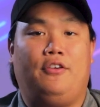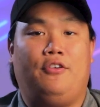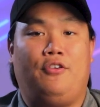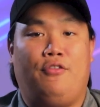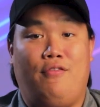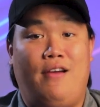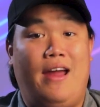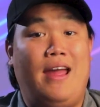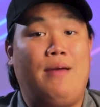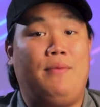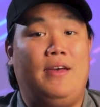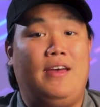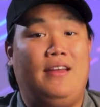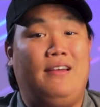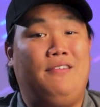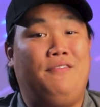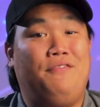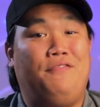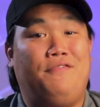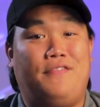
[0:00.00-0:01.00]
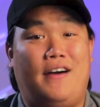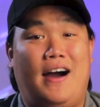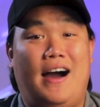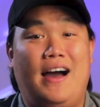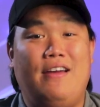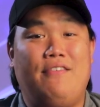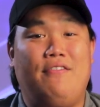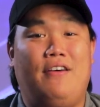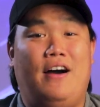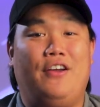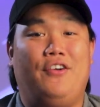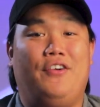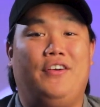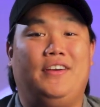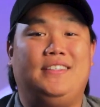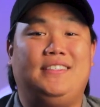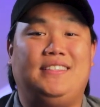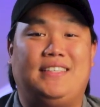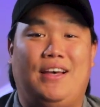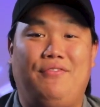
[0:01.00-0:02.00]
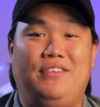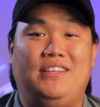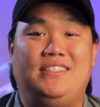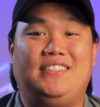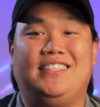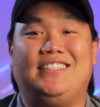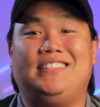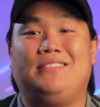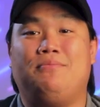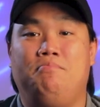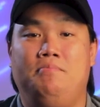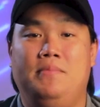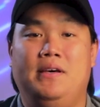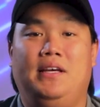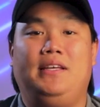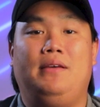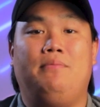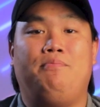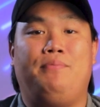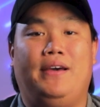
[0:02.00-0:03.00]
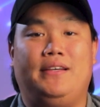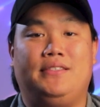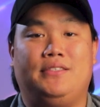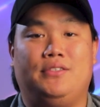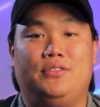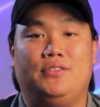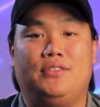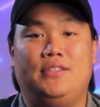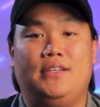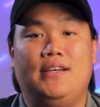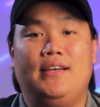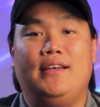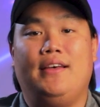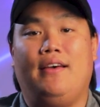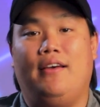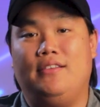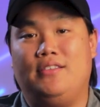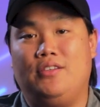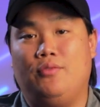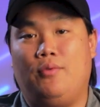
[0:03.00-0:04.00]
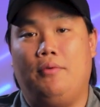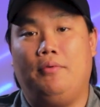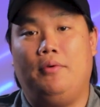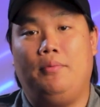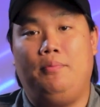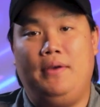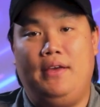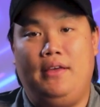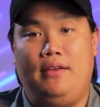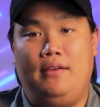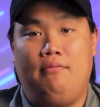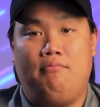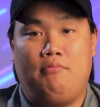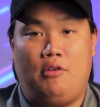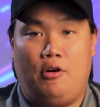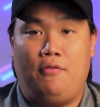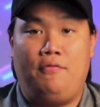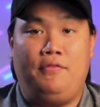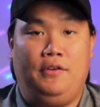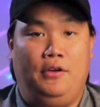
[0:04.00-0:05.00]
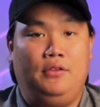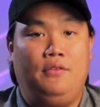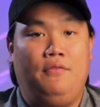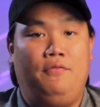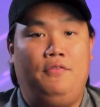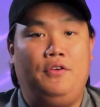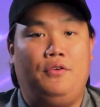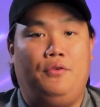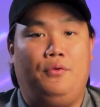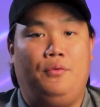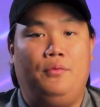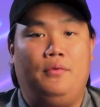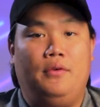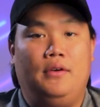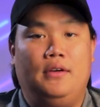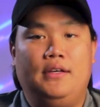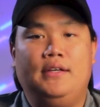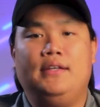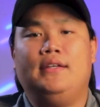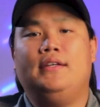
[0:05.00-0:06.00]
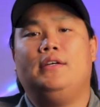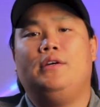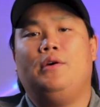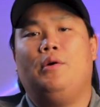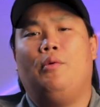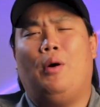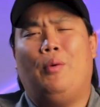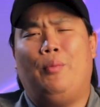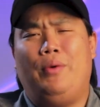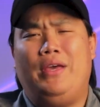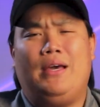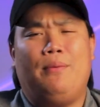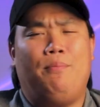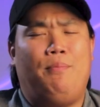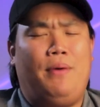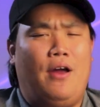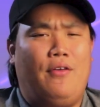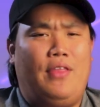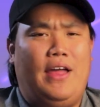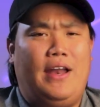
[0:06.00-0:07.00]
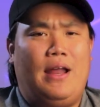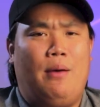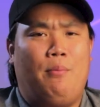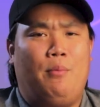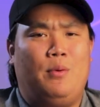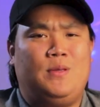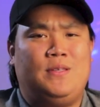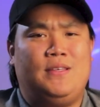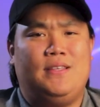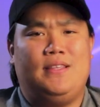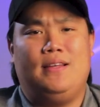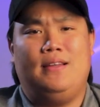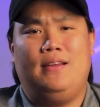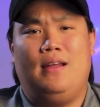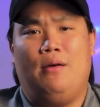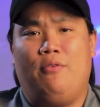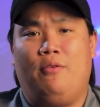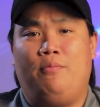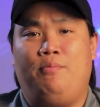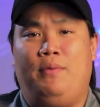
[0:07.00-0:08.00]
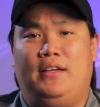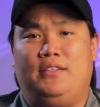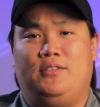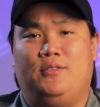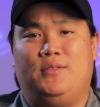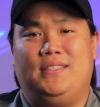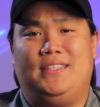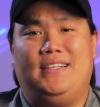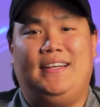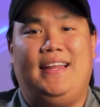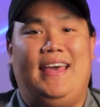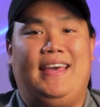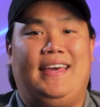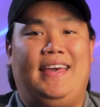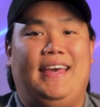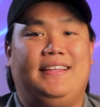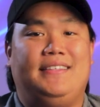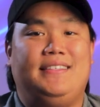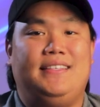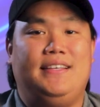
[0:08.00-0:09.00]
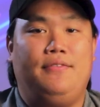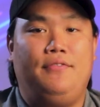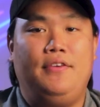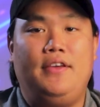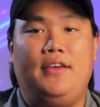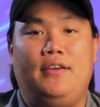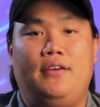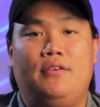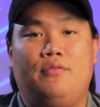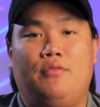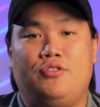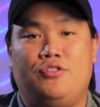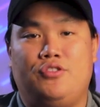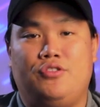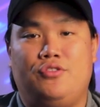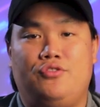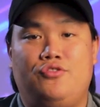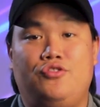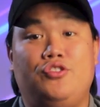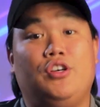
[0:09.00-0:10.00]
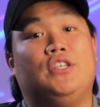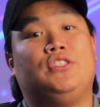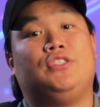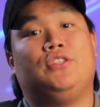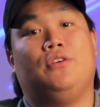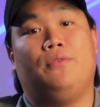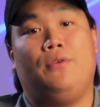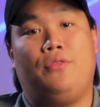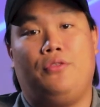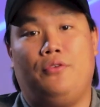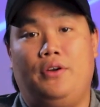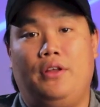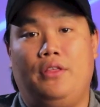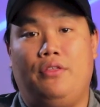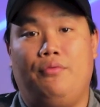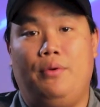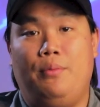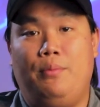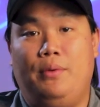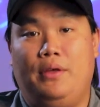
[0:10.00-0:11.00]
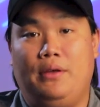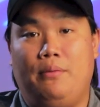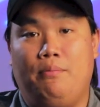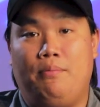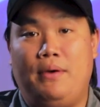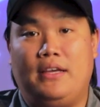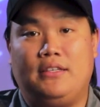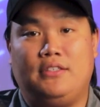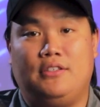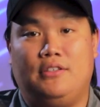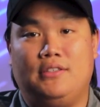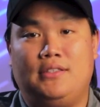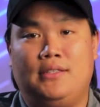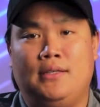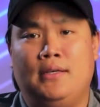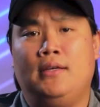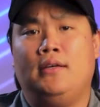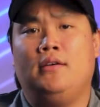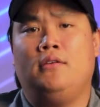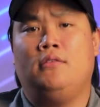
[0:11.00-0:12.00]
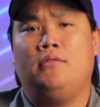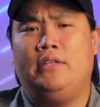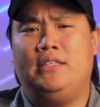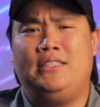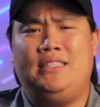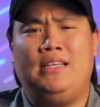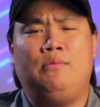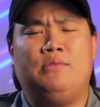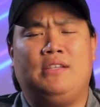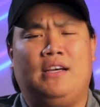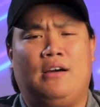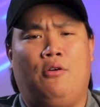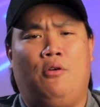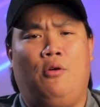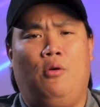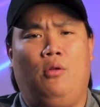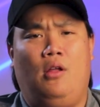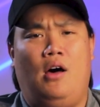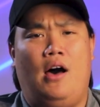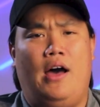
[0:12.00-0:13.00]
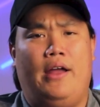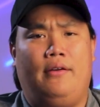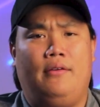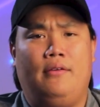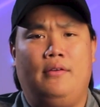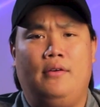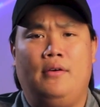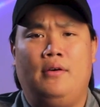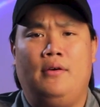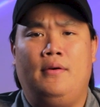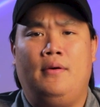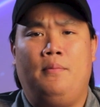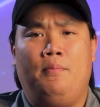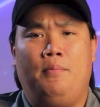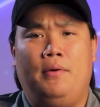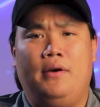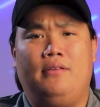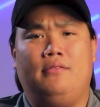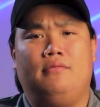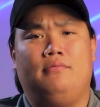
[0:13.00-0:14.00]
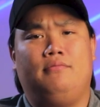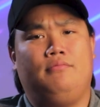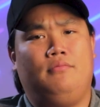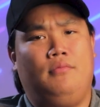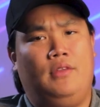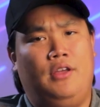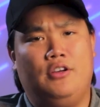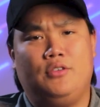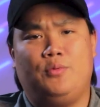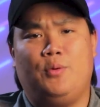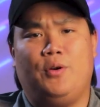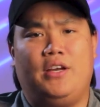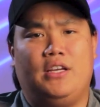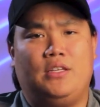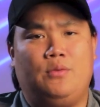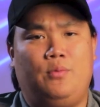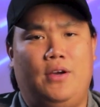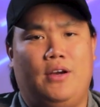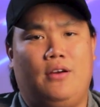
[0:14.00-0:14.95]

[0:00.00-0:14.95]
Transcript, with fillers: to cram in five hundred seventy-six million pixels into what would be our field of view. When we compare that number to the number of pixels in an eight K T V, which is just over thirty-three million pixels, it seems like a whole lot. But here's where it gets